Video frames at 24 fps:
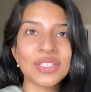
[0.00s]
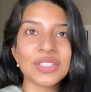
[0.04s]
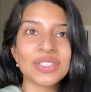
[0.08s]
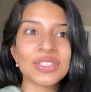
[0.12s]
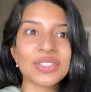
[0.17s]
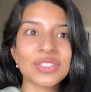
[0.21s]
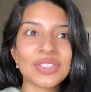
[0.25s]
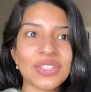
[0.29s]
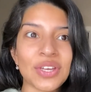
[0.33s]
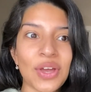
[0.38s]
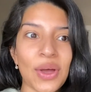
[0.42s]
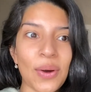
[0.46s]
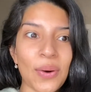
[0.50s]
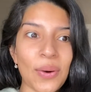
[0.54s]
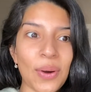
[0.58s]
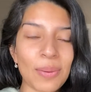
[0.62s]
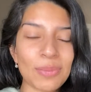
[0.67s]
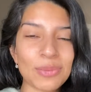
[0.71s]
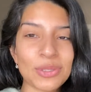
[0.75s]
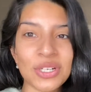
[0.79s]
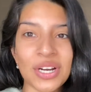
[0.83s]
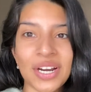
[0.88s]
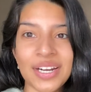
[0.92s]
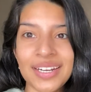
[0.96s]
So
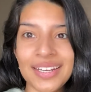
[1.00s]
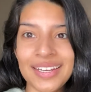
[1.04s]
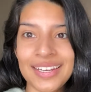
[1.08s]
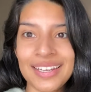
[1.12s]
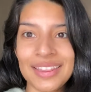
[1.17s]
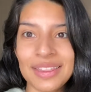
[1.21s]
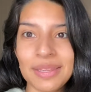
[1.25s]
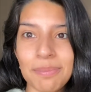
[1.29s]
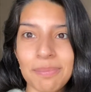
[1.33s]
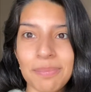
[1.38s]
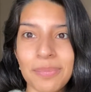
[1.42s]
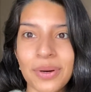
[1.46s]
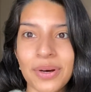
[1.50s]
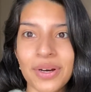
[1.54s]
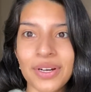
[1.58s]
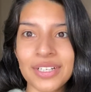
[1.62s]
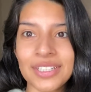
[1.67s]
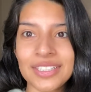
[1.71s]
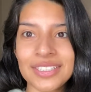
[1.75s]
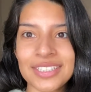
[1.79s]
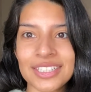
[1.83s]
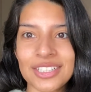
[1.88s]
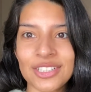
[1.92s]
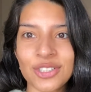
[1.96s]
I'm trying to hit the
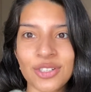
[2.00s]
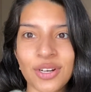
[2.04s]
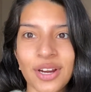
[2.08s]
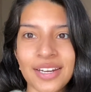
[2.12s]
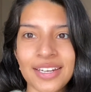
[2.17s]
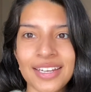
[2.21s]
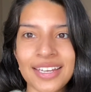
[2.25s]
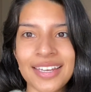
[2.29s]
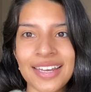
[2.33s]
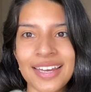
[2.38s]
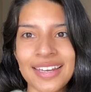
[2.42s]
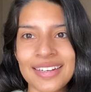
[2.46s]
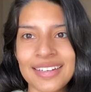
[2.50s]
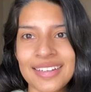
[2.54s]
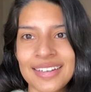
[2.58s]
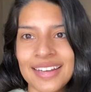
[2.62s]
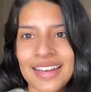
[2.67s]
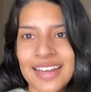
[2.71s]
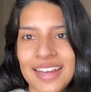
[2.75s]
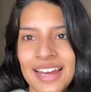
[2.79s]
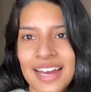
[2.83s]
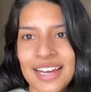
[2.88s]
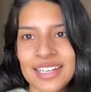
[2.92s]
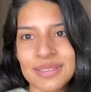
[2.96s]
books and trying to get
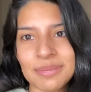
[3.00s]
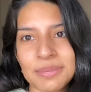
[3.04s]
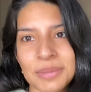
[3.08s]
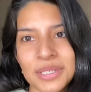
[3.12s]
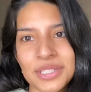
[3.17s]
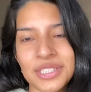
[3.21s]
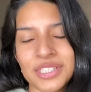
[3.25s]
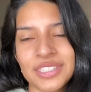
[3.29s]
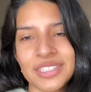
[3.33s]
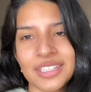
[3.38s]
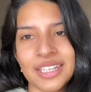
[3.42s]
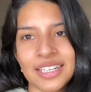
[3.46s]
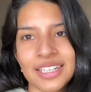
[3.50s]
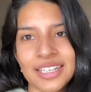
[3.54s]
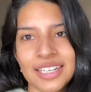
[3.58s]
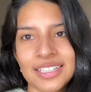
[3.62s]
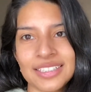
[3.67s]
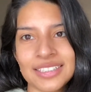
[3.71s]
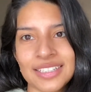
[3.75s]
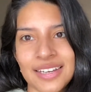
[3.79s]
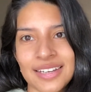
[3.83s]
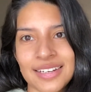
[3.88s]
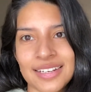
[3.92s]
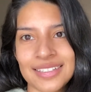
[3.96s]
as much
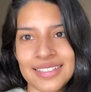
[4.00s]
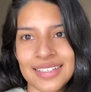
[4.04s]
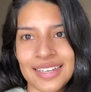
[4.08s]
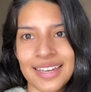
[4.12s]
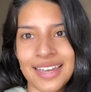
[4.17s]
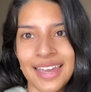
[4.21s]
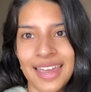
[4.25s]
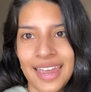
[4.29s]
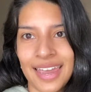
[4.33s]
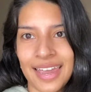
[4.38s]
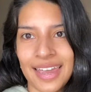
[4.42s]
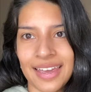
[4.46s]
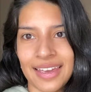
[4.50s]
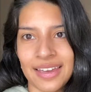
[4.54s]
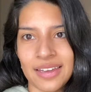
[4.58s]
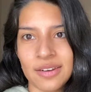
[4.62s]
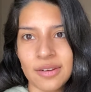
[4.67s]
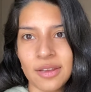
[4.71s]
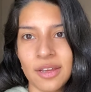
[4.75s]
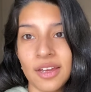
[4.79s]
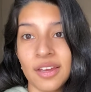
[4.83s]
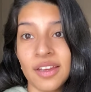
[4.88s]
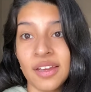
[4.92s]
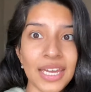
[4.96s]
studying done as I
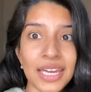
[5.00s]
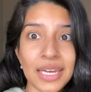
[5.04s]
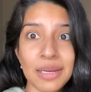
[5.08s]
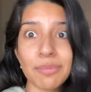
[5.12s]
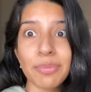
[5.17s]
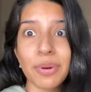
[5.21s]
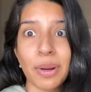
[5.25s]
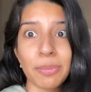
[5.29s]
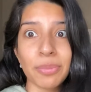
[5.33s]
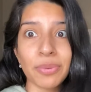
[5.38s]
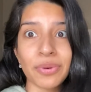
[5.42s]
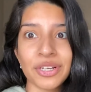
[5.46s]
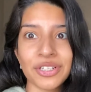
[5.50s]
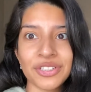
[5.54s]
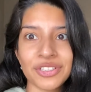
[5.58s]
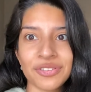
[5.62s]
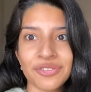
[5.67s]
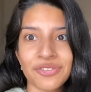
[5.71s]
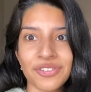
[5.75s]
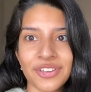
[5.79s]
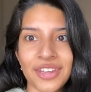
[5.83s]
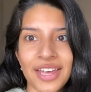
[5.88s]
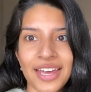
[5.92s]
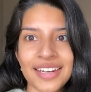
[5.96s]
can in
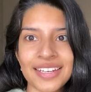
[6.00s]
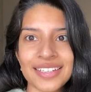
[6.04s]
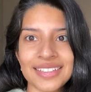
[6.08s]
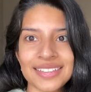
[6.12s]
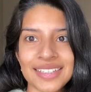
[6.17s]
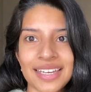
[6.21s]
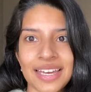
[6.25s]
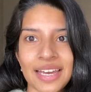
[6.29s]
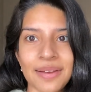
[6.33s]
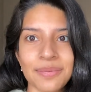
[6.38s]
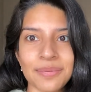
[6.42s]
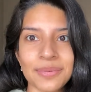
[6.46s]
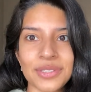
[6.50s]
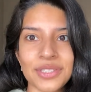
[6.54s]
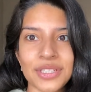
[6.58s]
preparation for that exam.